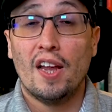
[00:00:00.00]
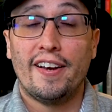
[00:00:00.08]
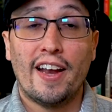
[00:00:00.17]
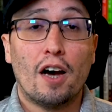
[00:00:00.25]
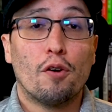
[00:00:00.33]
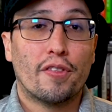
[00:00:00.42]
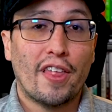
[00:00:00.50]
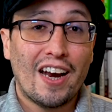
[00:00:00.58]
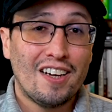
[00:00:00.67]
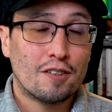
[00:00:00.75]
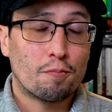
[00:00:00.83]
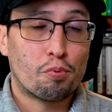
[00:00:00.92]
Now, that
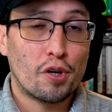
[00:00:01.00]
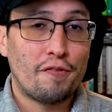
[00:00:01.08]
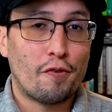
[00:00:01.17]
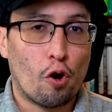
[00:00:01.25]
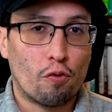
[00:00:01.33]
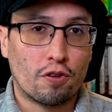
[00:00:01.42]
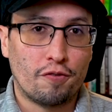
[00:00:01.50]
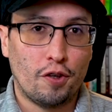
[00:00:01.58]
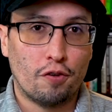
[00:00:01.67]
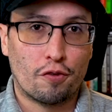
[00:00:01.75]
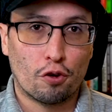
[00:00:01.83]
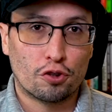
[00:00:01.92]
is a brief
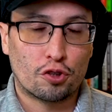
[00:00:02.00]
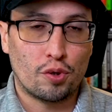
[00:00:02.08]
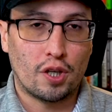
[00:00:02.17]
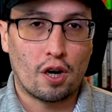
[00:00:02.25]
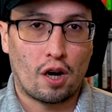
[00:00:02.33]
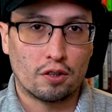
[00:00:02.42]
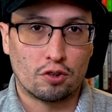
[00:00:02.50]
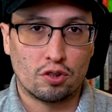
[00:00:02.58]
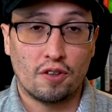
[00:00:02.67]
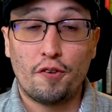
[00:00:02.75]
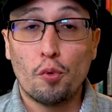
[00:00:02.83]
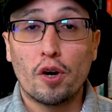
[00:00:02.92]
overview of those three consoles.
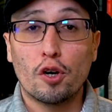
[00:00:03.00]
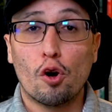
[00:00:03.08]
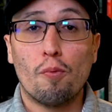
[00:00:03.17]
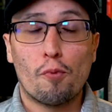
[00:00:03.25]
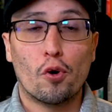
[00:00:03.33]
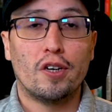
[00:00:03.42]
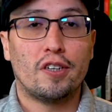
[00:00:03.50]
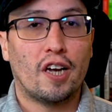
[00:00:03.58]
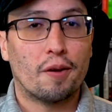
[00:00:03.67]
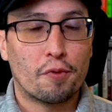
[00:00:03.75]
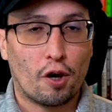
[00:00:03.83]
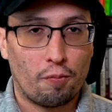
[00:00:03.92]
If you want to go more in
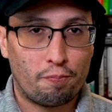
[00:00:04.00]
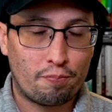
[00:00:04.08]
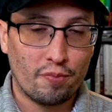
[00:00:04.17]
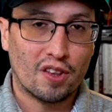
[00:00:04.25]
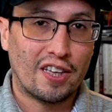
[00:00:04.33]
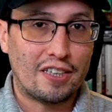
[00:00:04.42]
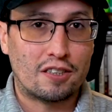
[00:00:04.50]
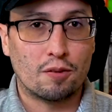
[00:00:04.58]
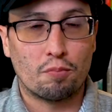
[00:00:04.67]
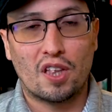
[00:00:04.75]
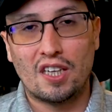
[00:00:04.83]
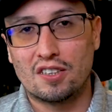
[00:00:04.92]
depth, I'll link some
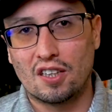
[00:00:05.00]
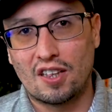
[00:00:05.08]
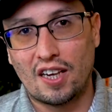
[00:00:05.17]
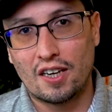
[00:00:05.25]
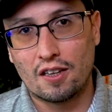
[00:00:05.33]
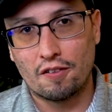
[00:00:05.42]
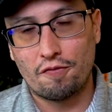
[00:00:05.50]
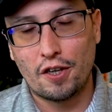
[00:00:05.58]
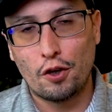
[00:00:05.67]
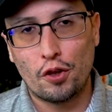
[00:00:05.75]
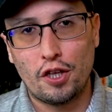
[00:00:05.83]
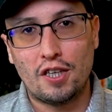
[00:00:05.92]
things at the end of the
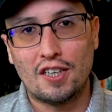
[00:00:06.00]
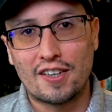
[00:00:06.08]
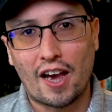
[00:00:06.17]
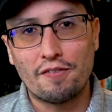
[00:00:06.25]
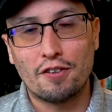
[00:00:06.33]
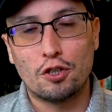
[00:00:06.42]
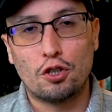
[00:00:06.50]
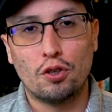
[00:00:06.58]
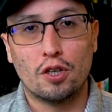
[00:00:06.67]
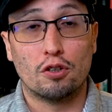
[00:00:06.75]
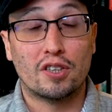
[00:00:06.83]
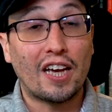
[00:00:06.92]
video that you can dive into
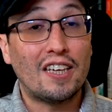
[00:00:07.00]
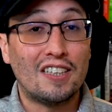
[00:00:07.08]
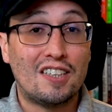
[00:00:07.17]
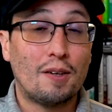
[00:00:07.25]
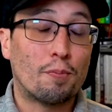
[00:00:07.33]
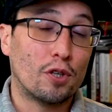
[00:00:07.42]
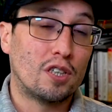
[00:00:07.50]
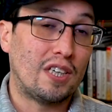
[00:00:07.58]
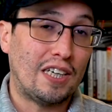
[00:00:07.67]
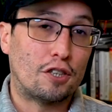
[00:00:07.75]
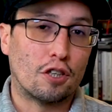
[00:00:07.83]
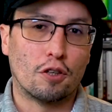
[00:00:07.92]
that'll take you deeper into
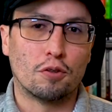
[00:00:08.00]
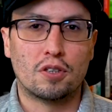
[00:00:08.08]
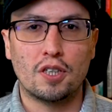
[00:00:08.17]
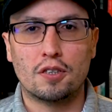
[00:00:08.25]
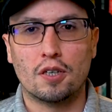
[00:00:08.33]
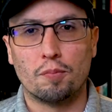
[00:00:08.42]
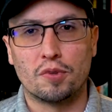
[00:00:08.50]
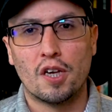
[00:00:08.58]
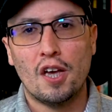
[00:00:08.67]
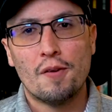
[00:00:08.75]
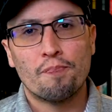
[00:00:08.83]
each of those systems.